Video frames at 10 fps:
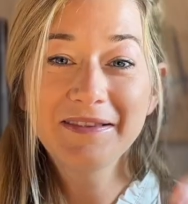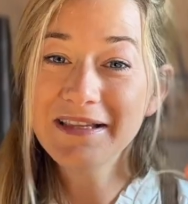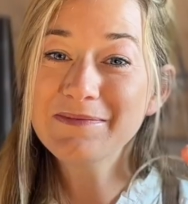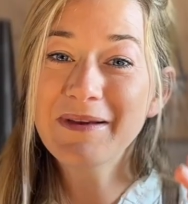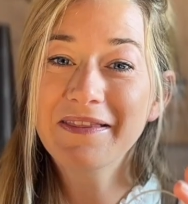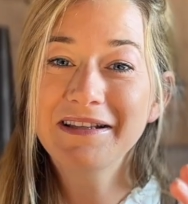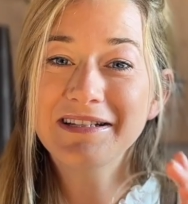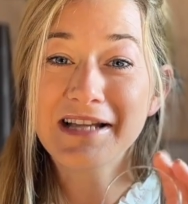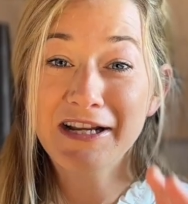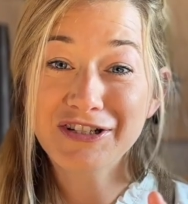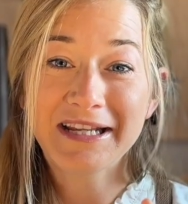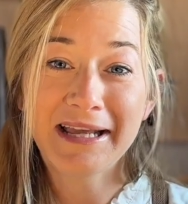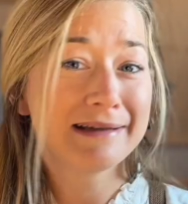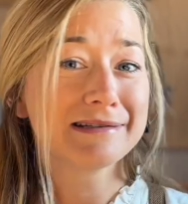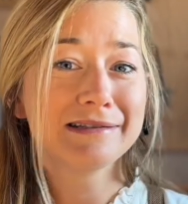This method is actually
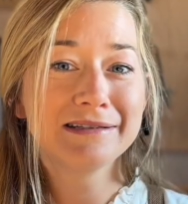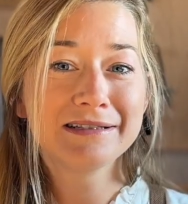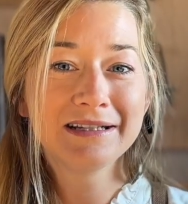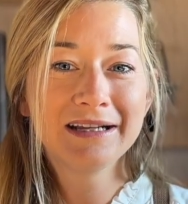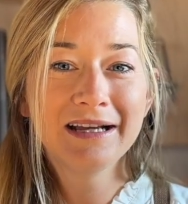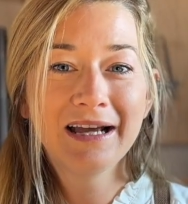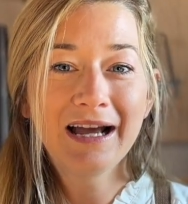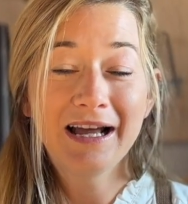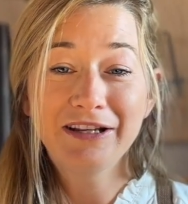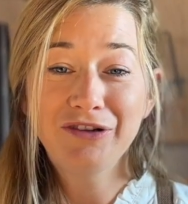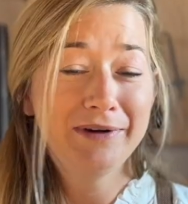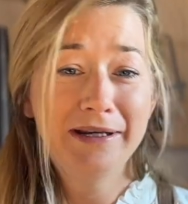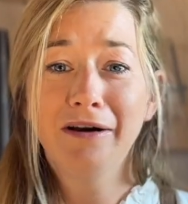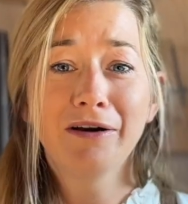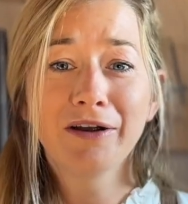excellent, and you
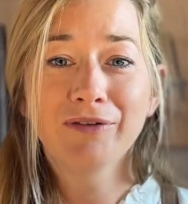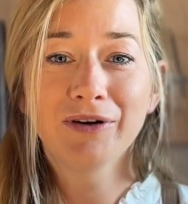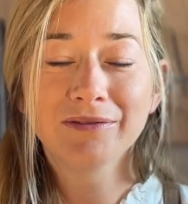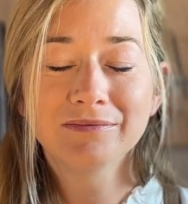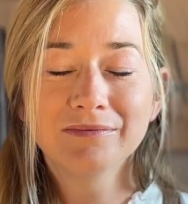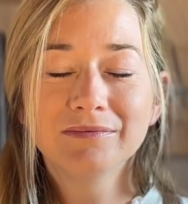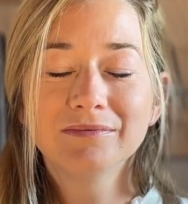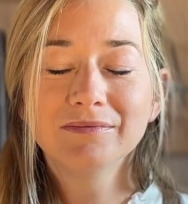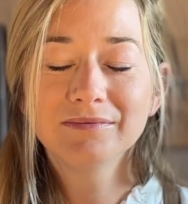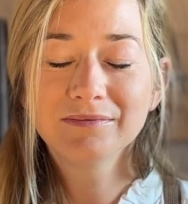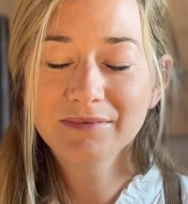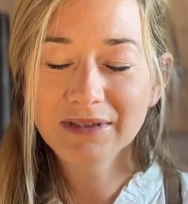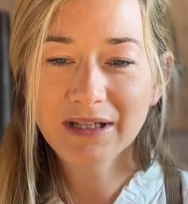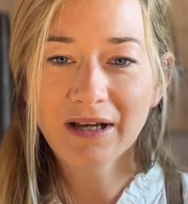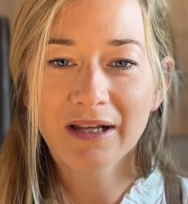really can't go wrong.
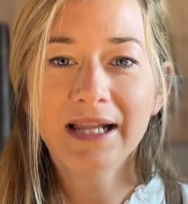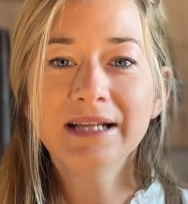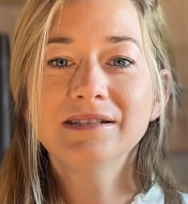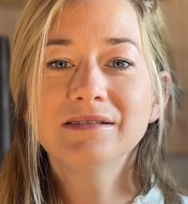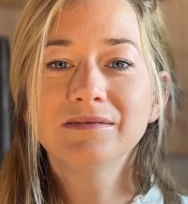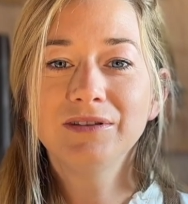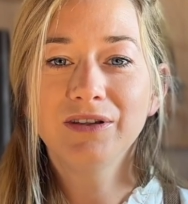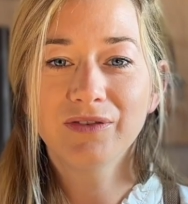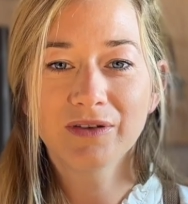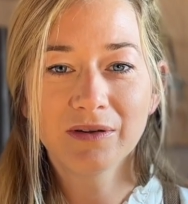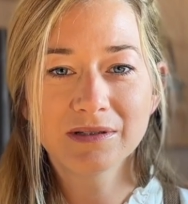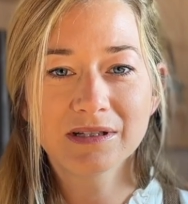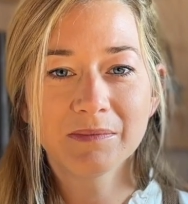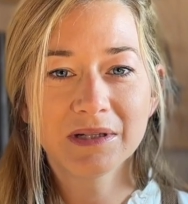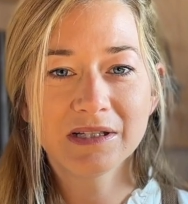Unless you've stolen
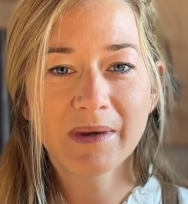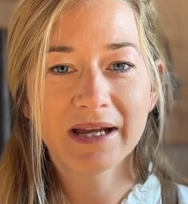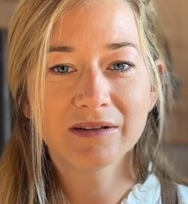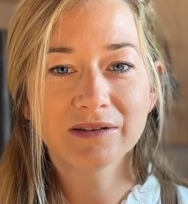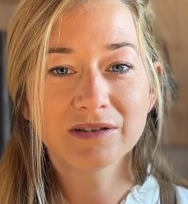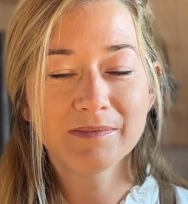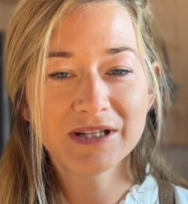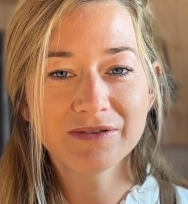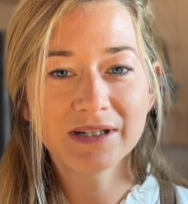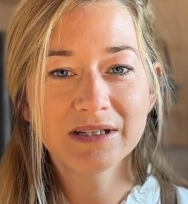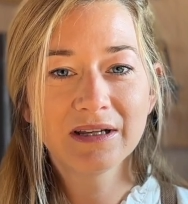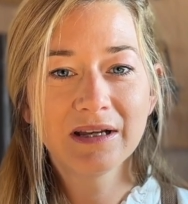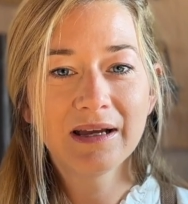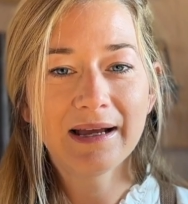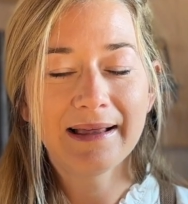somebody's bangle to measure it
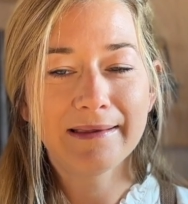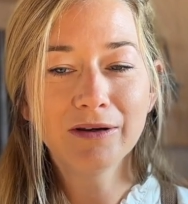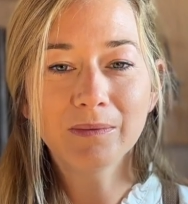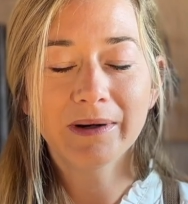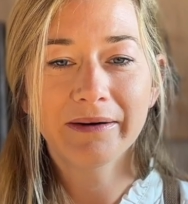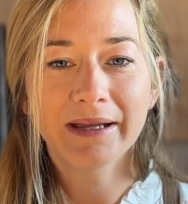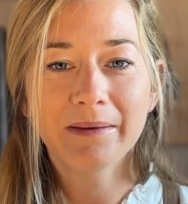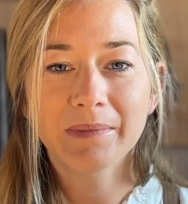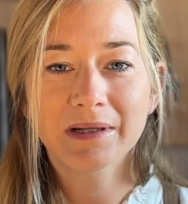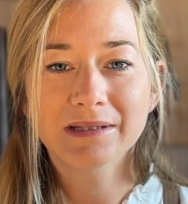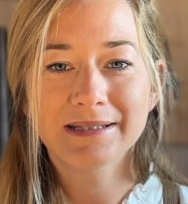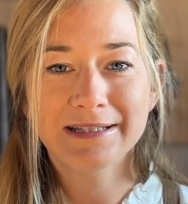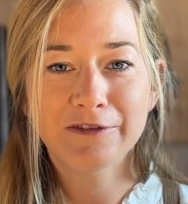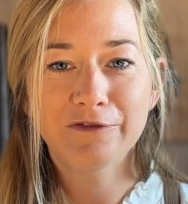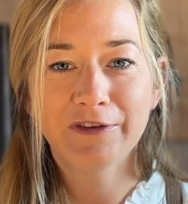and they're not wearing it because it
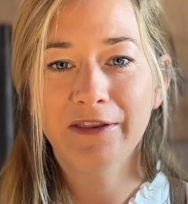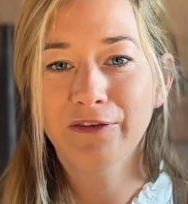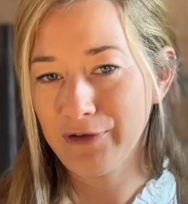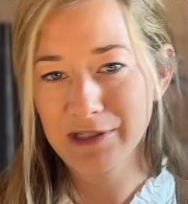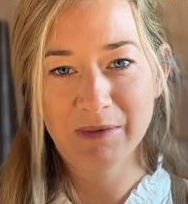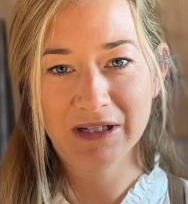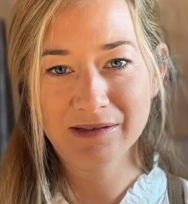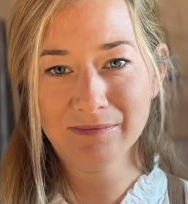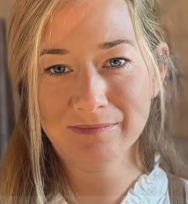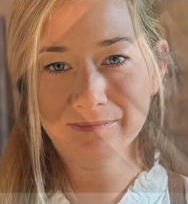didn't fit in the first place.